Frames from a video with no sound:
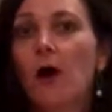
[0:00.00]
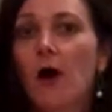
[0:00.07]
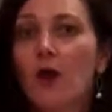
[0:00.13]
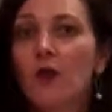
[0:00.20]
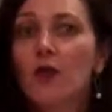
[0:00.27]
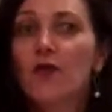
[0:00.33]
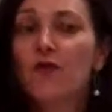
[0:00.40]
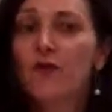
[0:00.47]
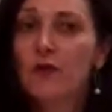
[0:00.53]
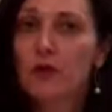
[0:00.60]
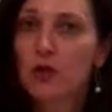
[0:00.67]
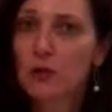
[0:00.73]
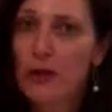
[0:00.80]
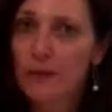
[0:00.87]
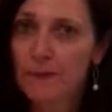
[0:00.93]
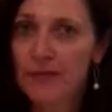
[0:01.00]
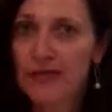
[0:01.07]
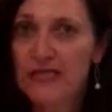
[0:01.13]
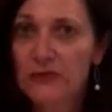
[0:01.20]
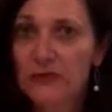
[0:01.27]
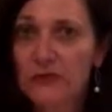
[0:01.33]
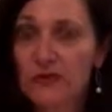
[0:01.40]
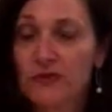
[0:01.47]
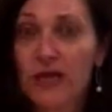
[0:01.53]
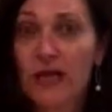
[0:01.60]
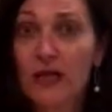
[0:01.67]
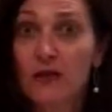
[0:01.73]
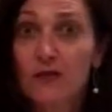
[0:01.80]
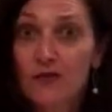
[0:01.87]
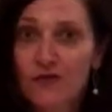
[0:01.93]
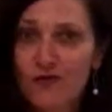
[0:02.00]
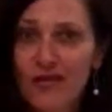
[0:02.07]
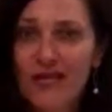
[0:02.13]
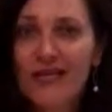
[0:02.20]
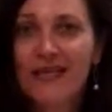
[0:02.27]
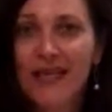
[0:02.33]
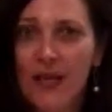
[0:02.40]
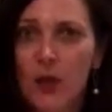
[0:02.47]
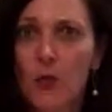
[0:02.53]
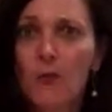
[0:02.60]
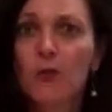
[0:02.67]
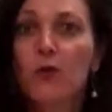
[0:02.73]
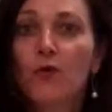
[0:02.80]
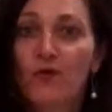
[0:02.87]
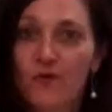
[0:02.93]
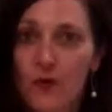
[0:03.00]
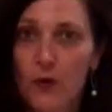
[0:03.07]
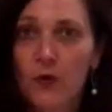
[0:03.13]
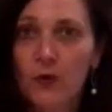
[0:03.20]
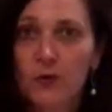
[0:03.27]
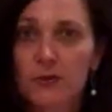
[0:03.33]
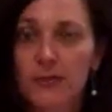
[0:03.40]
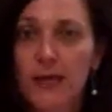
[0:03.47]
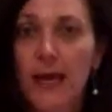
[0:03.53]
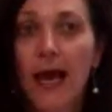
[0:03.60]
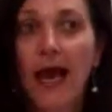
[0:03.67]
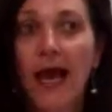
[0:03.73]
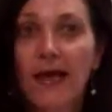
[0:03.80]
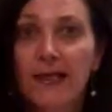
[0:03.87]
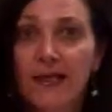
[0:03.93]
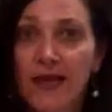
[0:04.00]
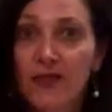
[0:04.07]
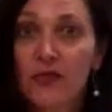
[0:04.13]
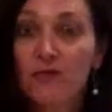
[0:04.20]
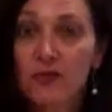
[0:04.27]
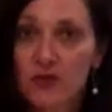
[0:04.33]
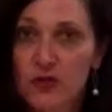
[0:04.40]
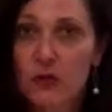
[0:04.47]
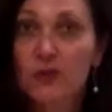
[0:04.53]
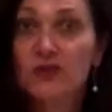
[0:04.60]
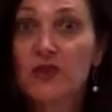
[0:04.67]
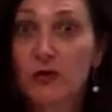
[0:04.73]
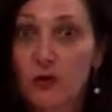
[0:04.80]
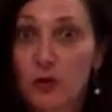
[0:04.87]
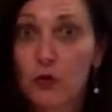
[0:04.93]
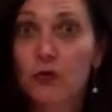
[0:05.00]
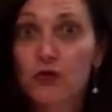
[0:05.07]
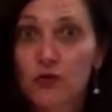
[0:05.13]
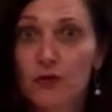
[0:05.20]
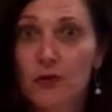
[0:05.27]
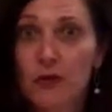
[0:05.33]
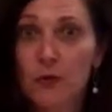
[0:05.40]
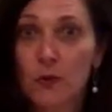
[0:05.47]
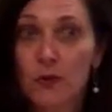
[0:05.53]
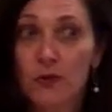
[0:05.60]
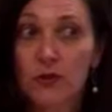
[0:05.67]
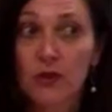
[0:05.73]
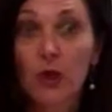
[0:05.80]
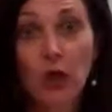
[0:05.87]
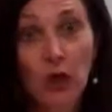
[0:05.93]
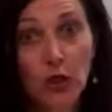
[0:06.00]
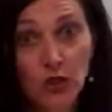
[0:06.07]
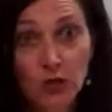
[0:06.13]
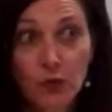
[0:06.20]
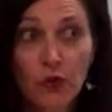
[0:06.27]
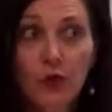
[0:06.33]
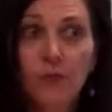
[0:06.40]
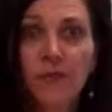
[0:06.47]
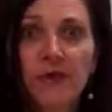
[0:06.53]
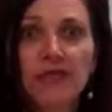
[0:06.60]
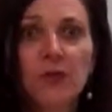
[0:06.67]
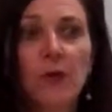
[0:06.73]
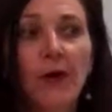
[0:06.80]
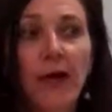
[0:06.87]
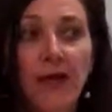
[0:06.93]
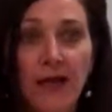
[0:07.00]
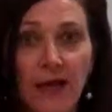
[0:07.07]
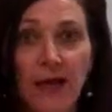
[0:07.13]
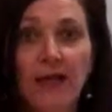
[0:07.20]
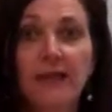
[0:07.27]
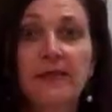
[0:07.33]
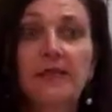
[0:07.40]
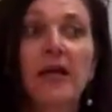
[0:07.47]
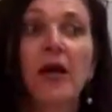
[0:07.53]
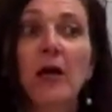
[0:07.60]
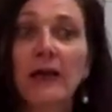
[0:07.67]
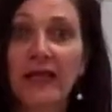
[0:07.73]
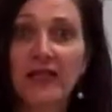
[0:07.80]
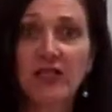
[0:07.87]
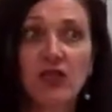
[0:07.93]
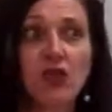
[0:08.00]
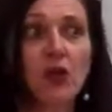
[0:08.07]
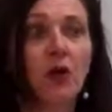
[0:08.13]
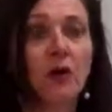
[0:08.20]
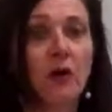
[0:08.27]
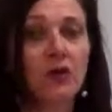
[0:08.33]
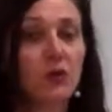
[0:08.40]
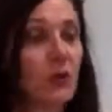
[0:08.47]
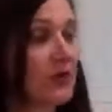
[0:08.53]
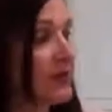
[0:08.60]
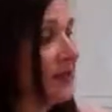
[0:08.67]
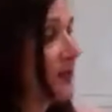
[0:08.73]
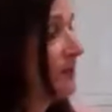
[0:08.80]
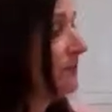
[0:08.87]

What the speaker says: on the Feng Shui placement that can really help you focus and get the results that you truly want. So come this way and let's start with this